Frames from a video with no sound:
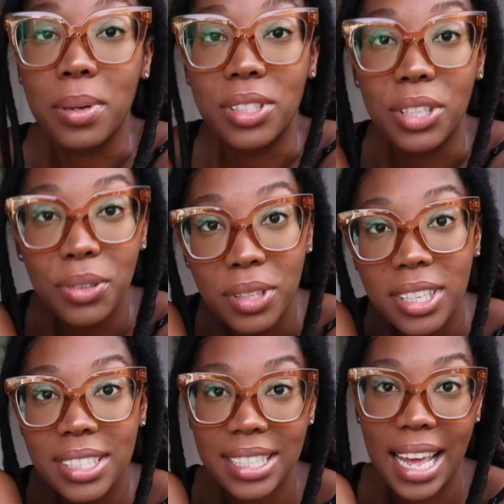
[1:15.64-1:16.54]

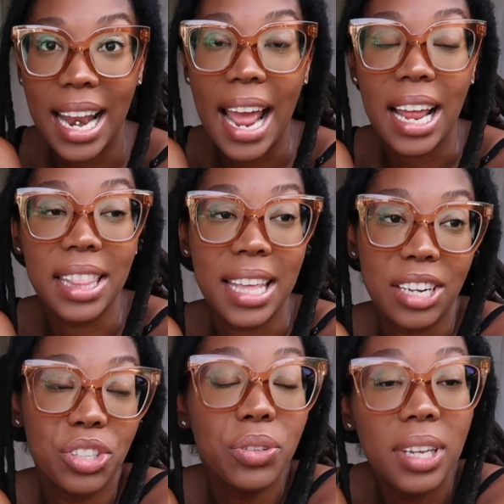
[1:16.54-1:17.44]
petunias
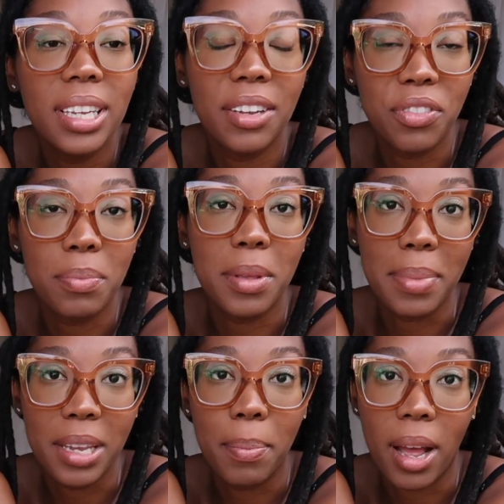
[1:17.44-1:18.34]
that you can get from the
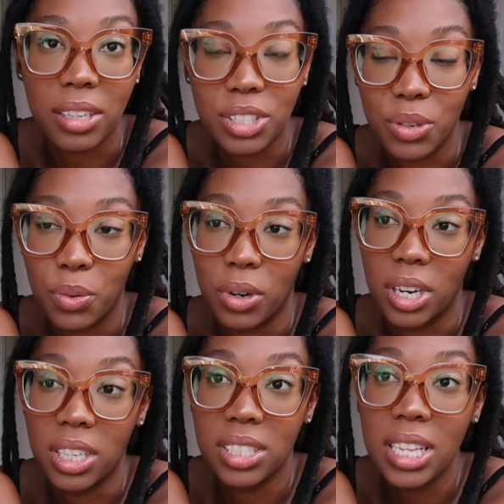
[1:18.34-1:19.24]
big box
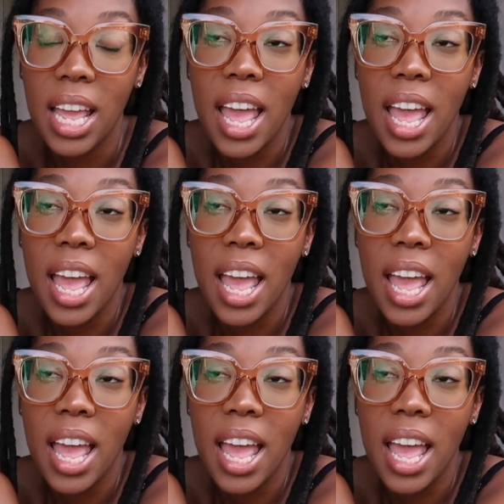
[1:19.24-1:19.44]
stores,